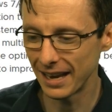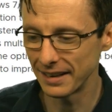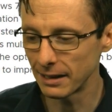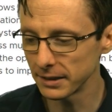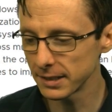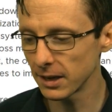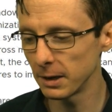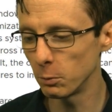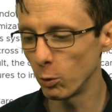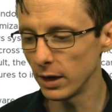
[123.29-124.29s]
And now let's look
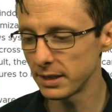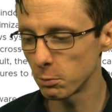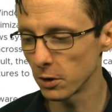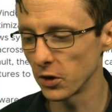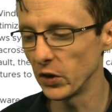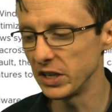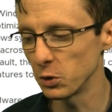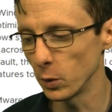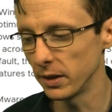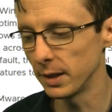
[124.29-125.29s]
at what we're going
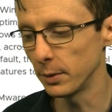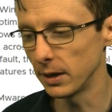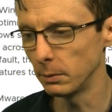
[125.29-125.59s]
to run them